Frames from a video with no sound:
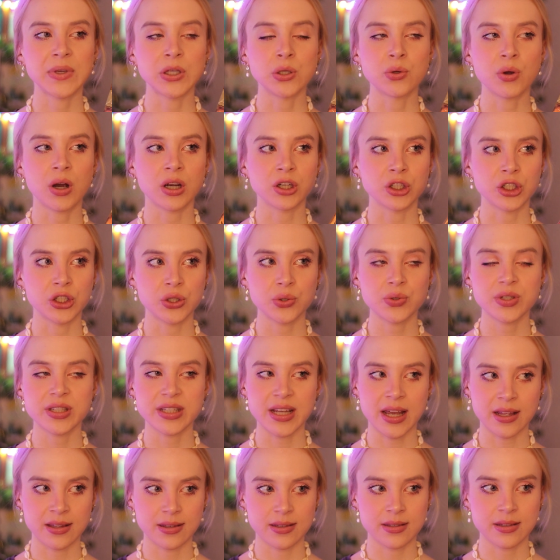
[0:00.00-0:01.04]
you are too
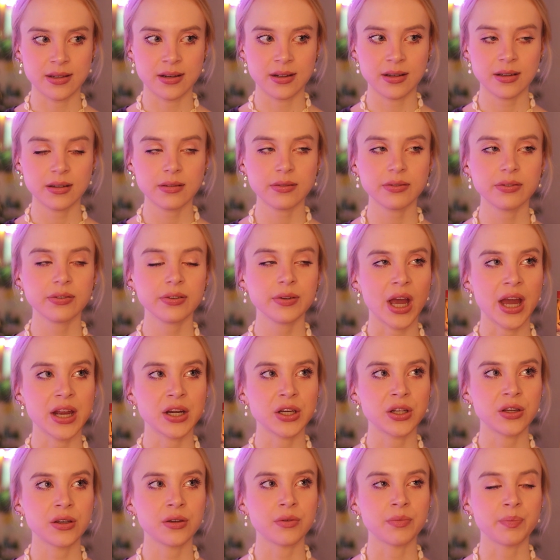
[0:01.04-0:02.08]
sensitive
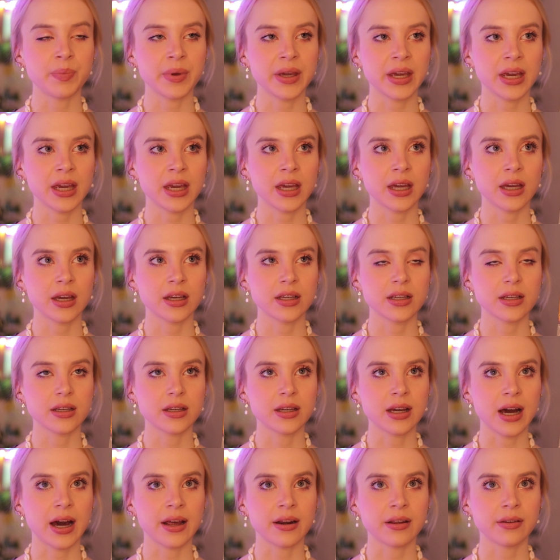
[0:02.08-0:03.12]
and you being
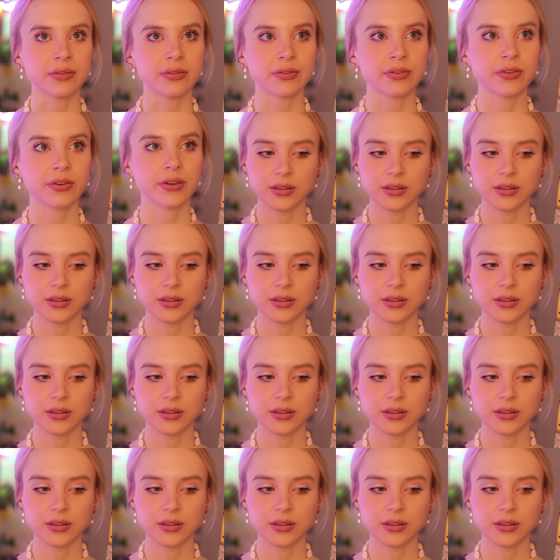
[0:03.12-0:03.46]
kind of